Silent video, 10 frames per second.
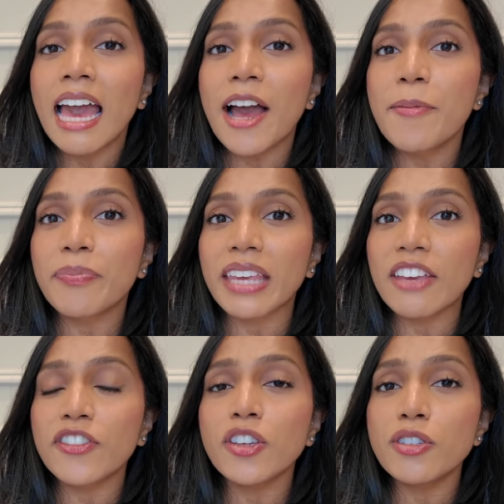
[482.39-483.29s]

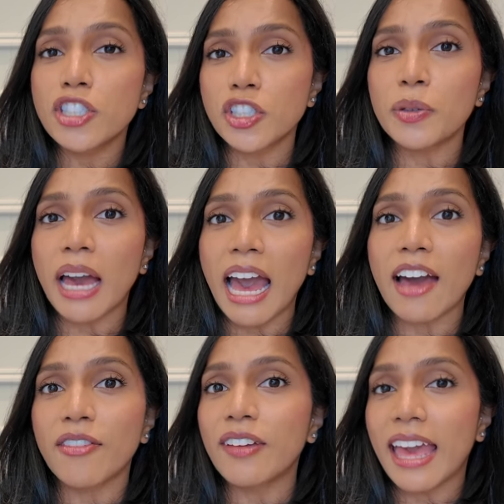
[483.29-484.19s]
If you do
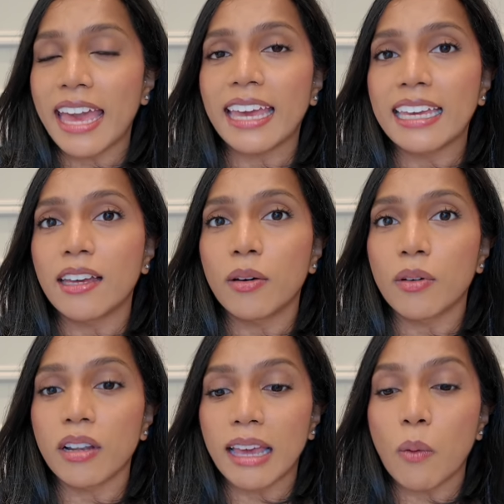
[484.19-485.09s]
have a
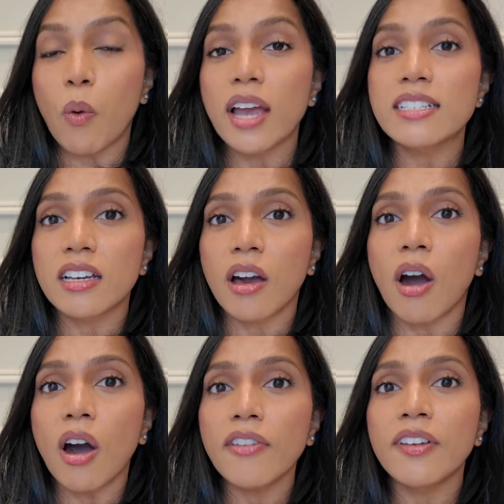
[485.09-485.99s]
like wider
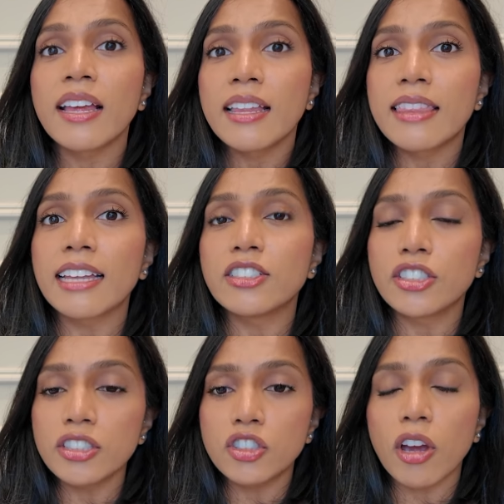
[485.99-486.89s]
calf, then
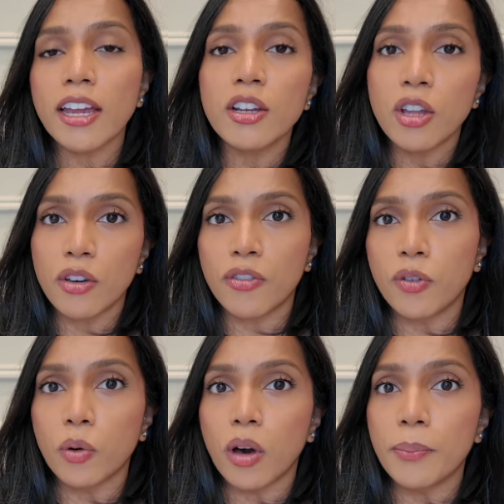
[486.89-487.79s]
just try and look
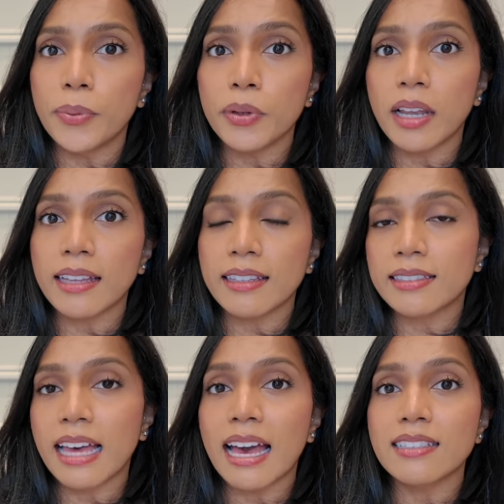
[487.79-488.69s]
for a boot like this
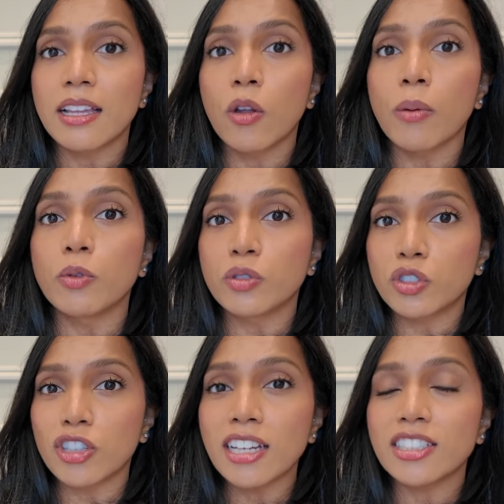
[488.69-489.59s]
that has a lot more
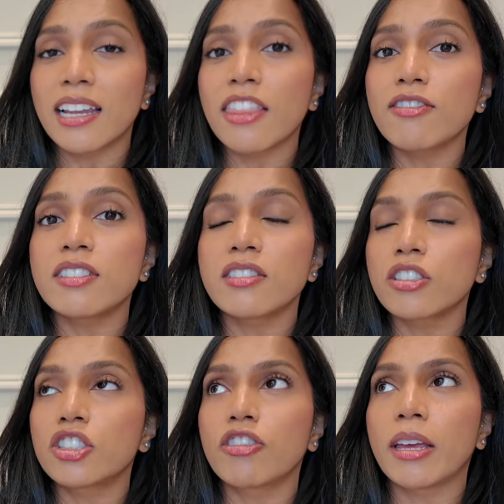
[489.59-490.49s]
stretch. Leather is
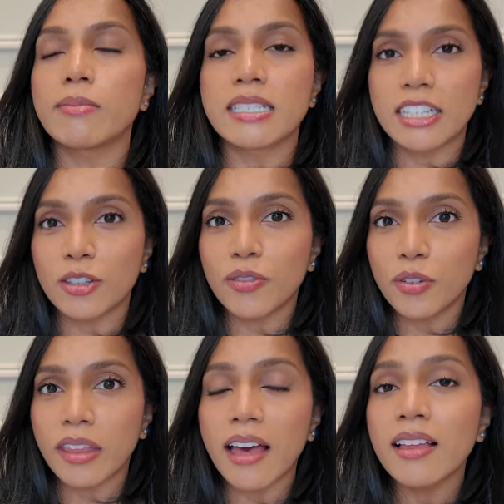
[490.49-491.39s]
such a great material
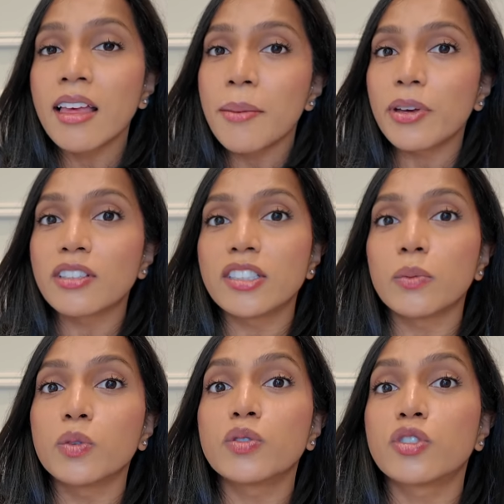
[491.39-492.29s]
for that because
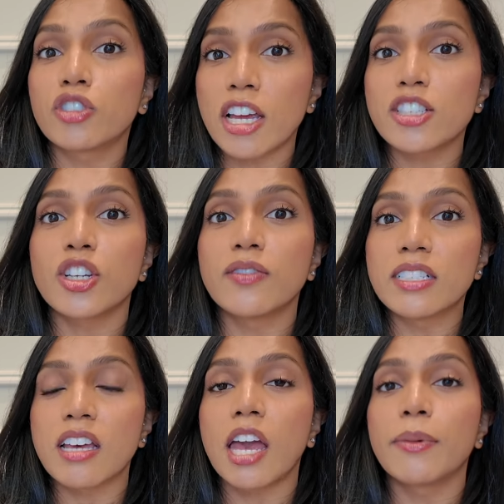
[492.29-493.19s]
it will stretch over
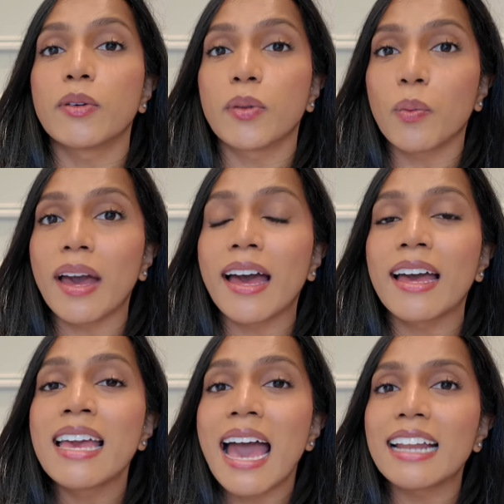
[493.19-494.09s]
time and with wear,
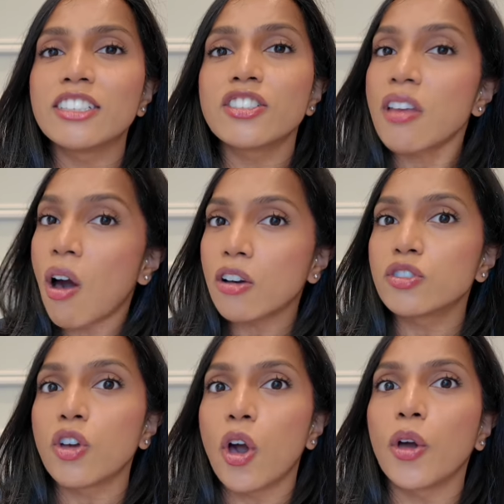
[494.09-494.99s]
and it just
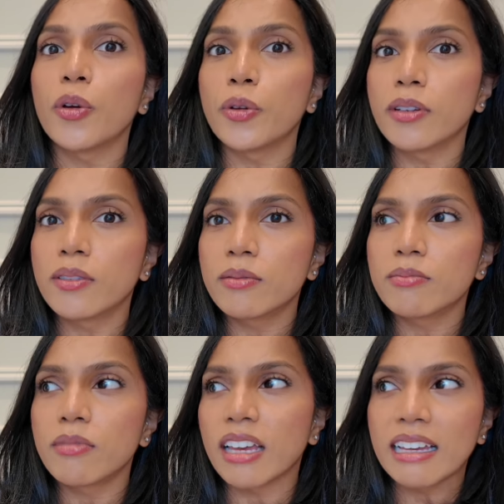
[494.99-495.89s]
hugs your own
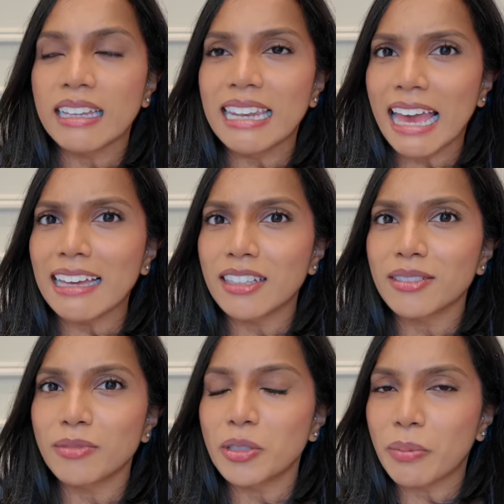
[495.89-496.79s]
like leg
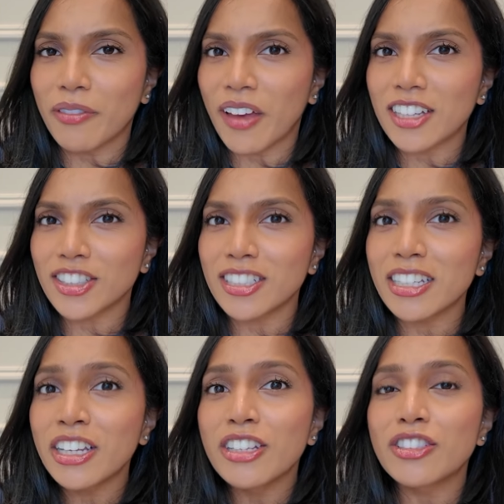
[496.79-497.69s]
to
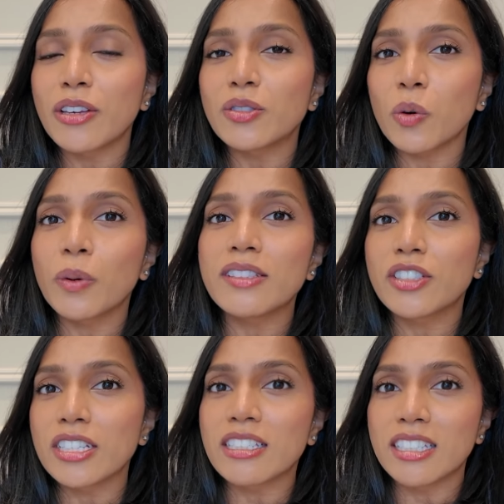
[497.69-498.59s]
perfection. So it's always
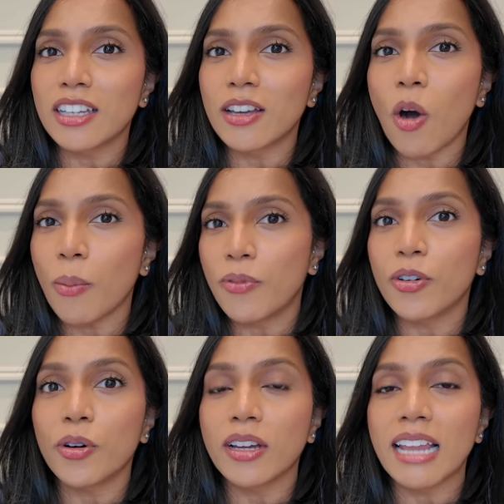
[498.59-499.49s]
good to opt
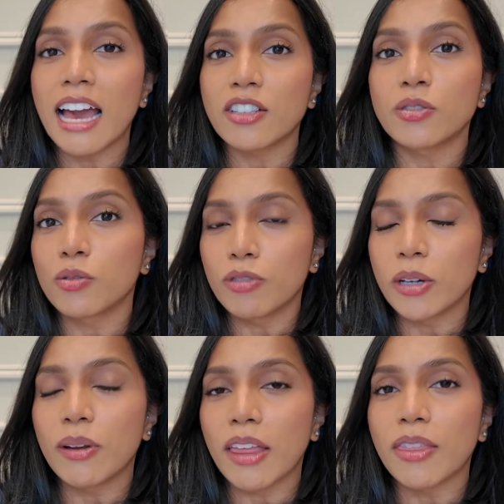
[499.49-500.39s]
for an actual
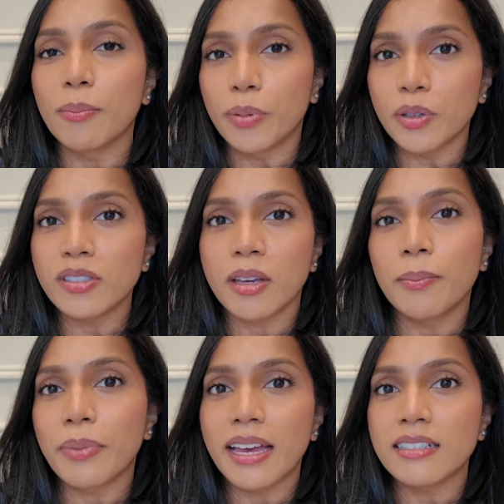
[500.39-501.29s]
real leather boot
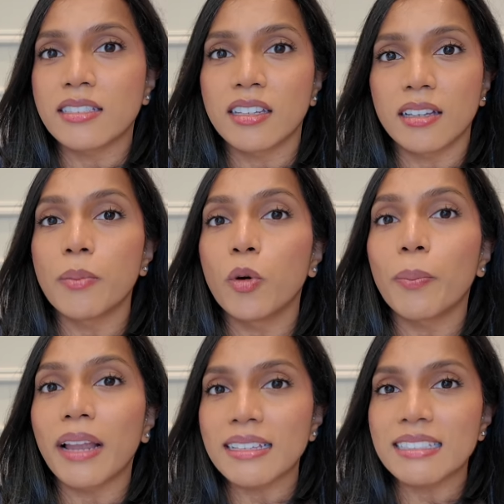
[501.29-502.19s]
compared to a more
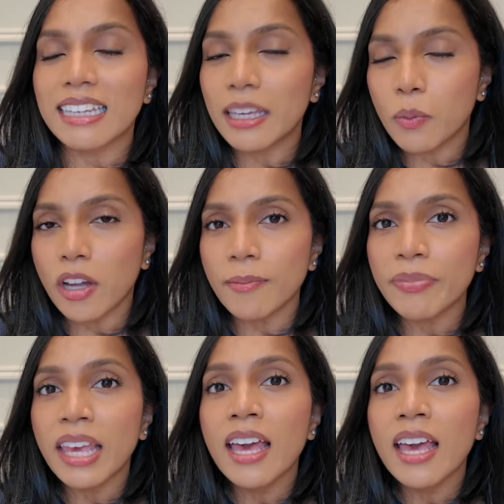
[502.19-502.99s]
plasticky one.